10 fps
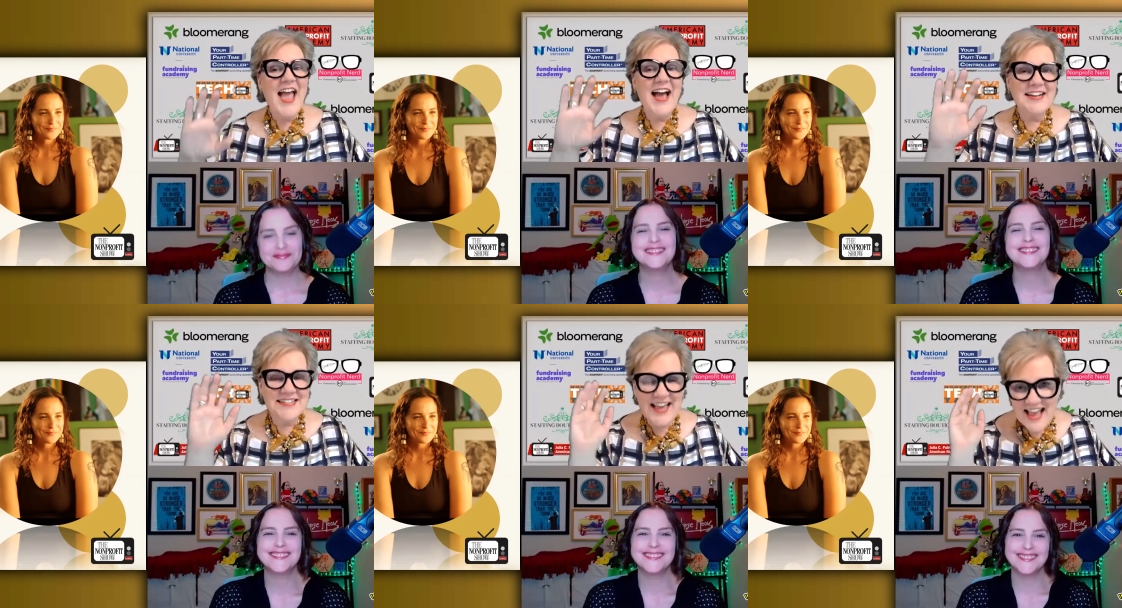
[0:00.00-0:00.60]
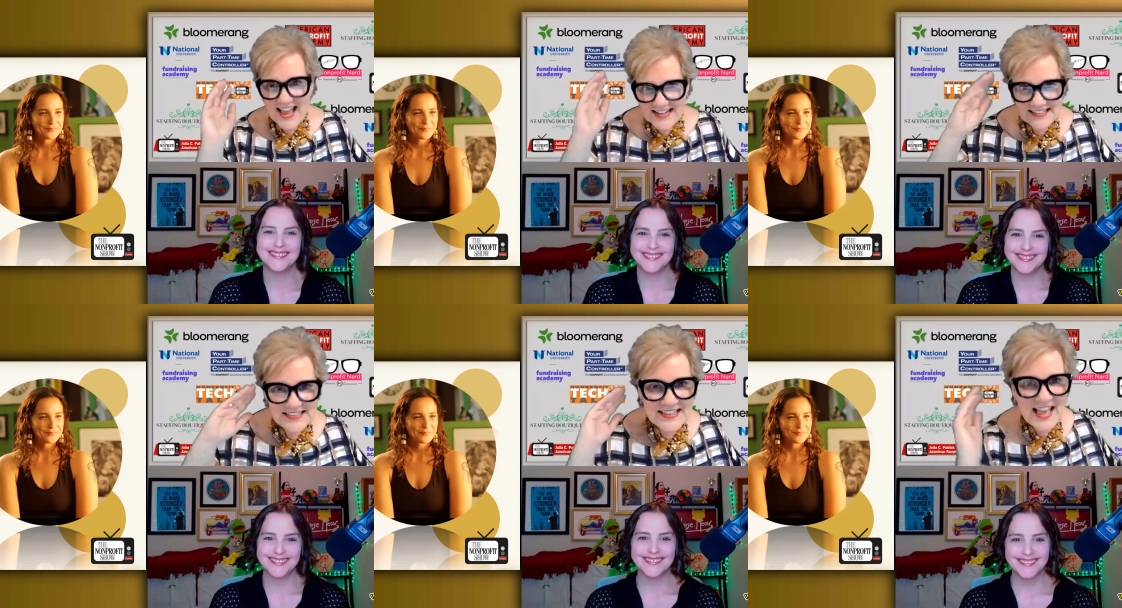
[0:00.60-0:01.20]
Speaker 1: And to
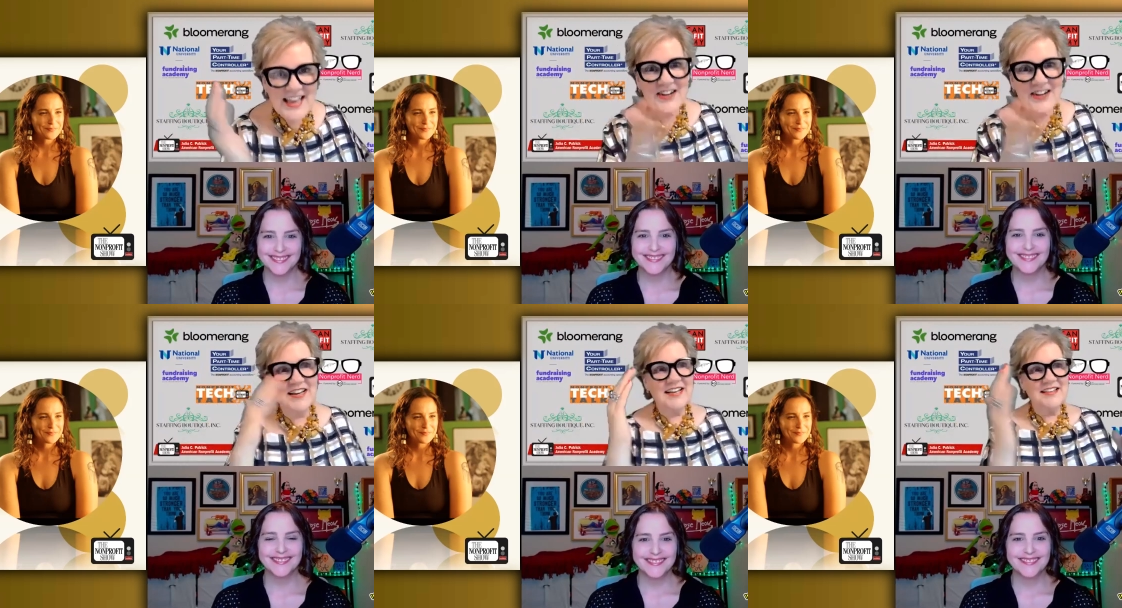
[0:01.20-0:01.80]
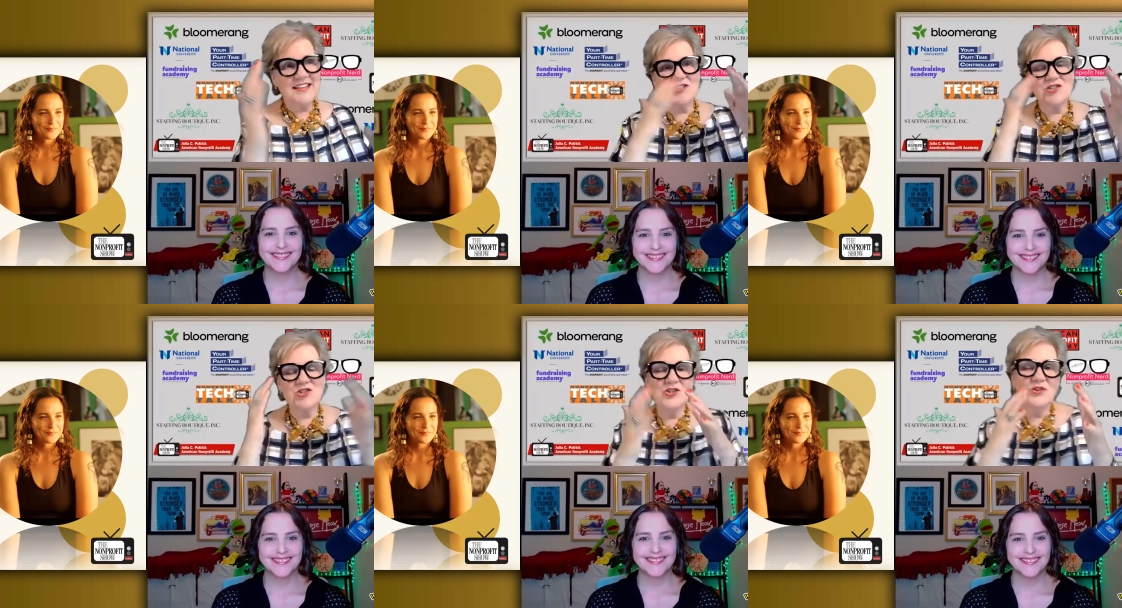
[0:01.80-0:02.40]
layer in this
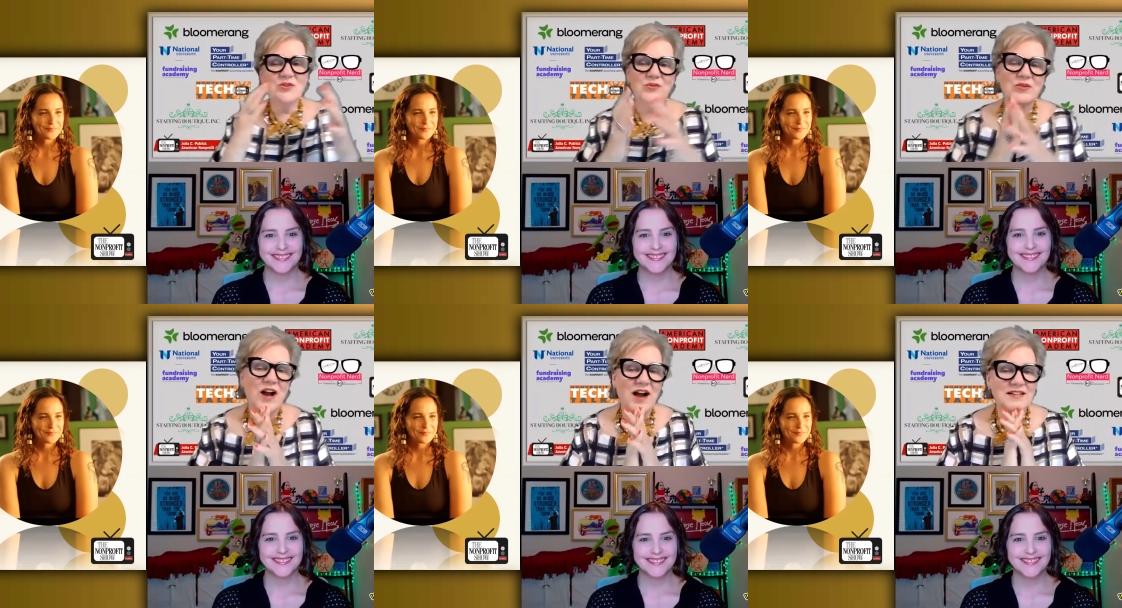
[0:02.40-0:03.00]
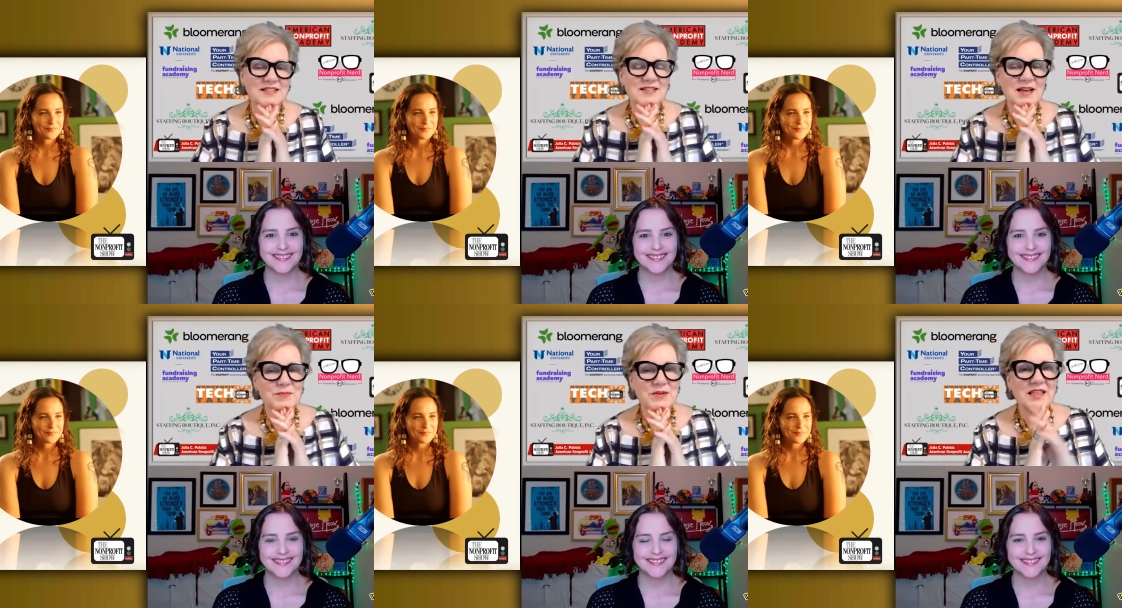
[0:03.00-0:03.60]
new
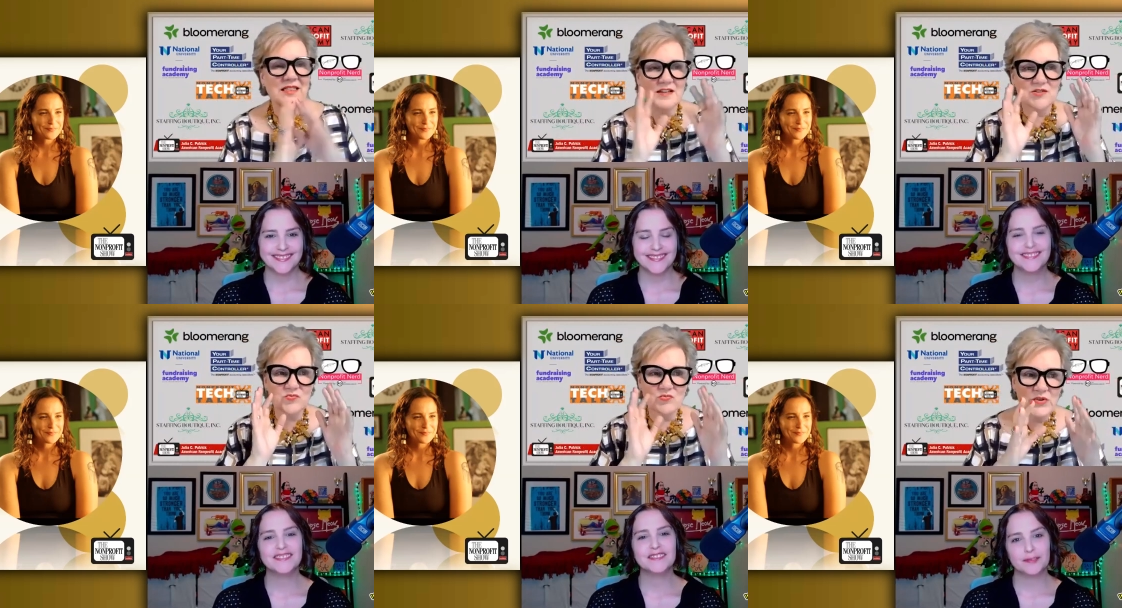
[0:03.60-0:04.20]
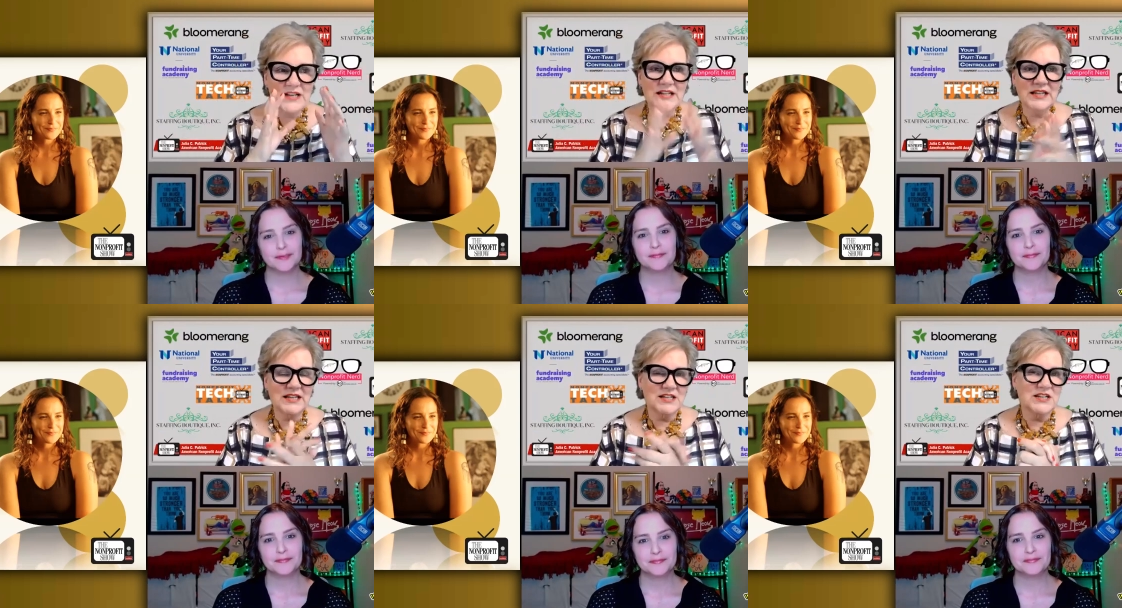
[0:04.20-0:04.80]
concept, I think is
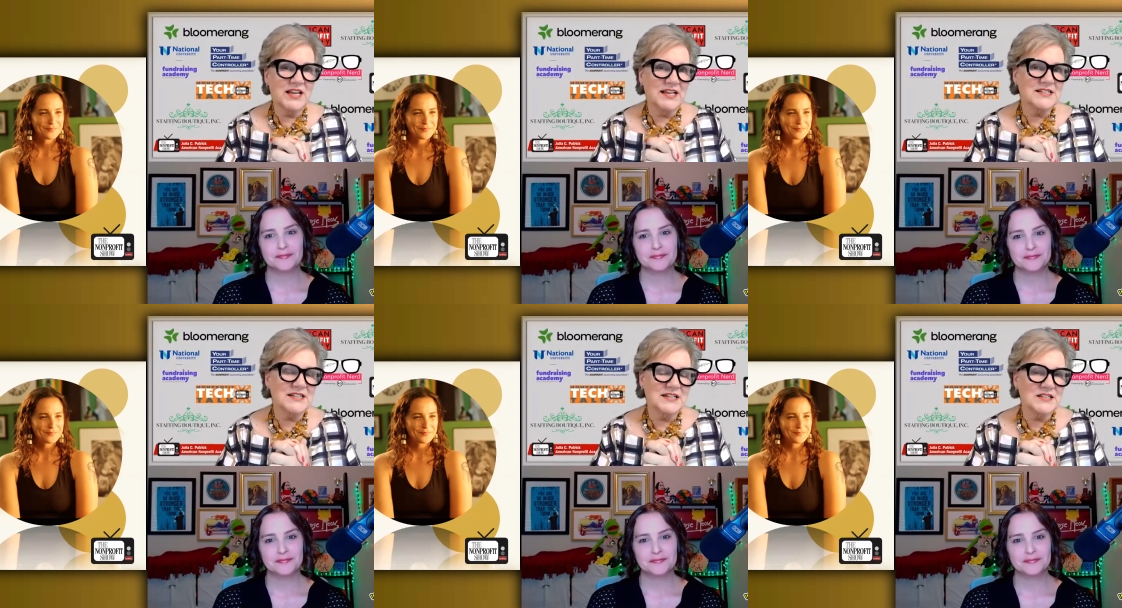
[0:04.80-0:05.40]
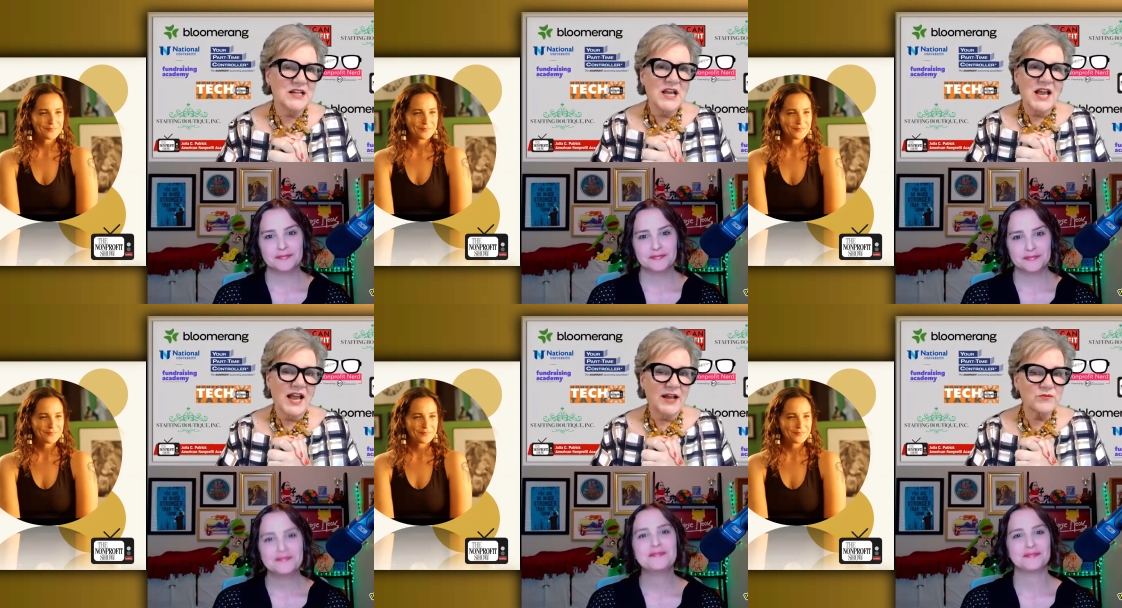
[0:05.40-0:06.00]
really engaging and,
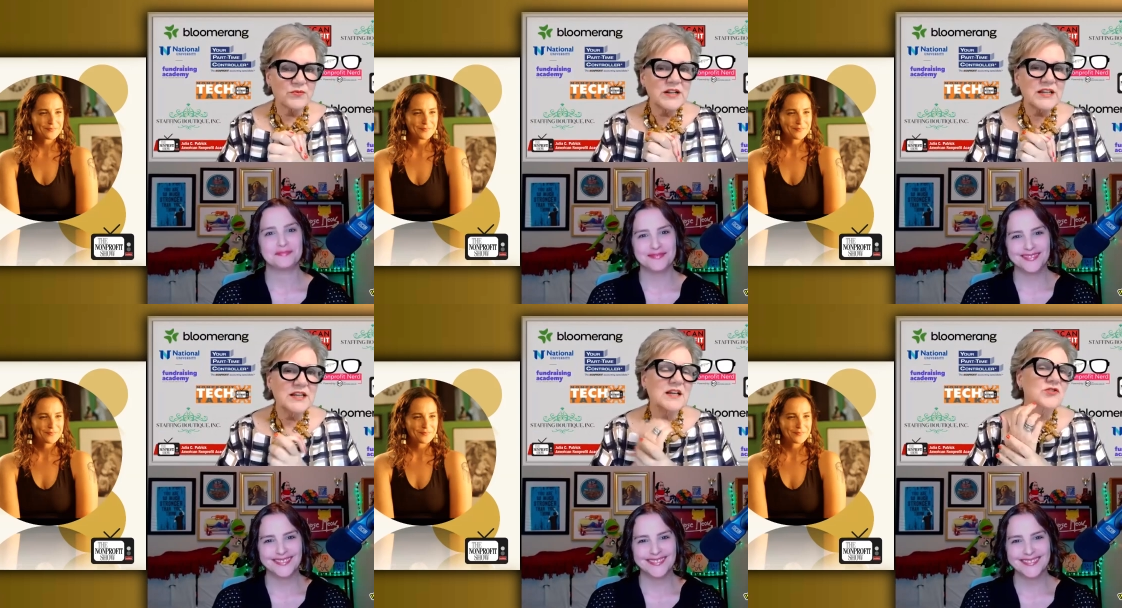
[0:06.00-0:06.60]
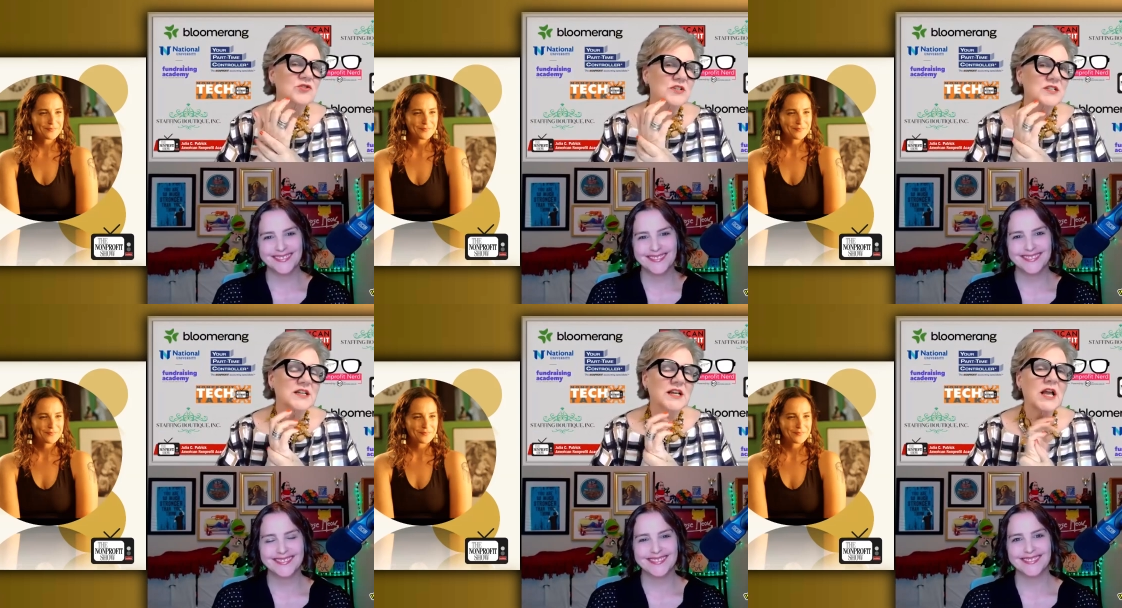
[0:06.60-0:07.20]
and really
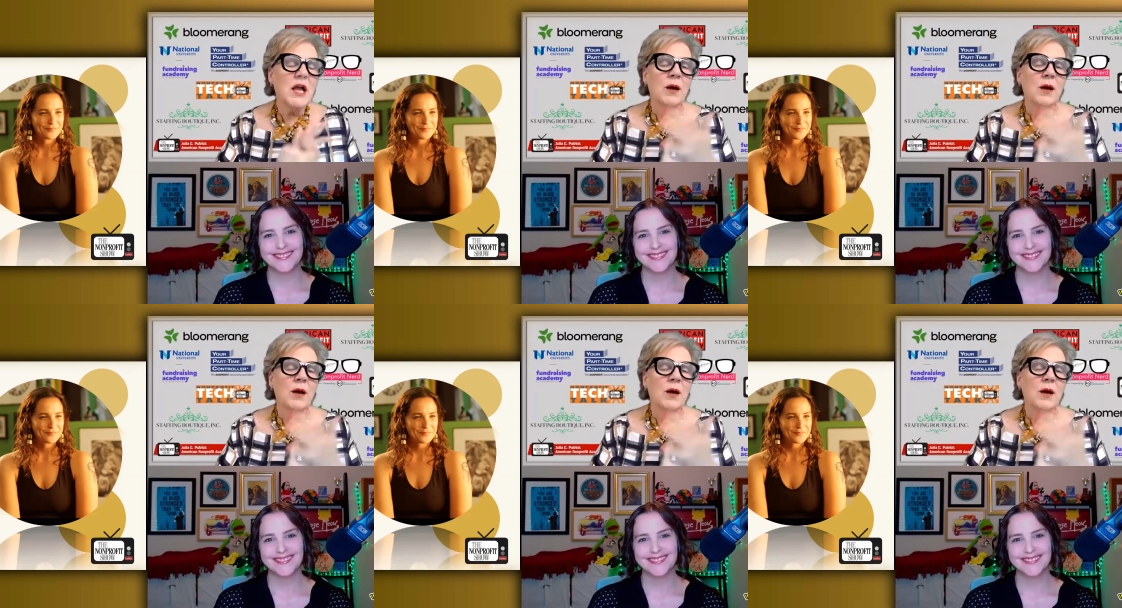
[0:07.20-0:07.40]
interesting.